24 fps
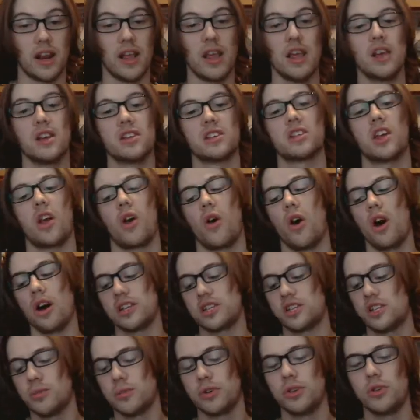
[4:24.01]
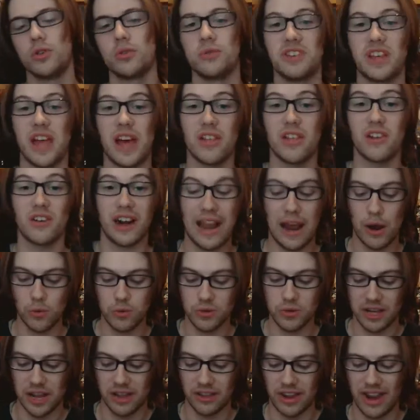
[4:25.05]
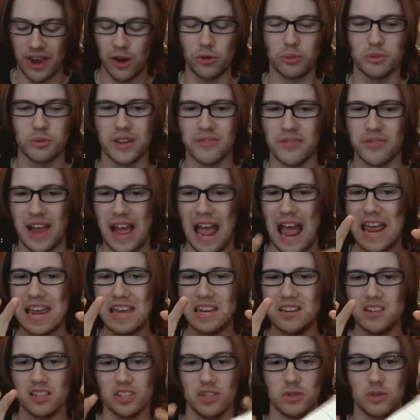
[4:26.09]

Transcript: So I super glued them together, and held them together for ages.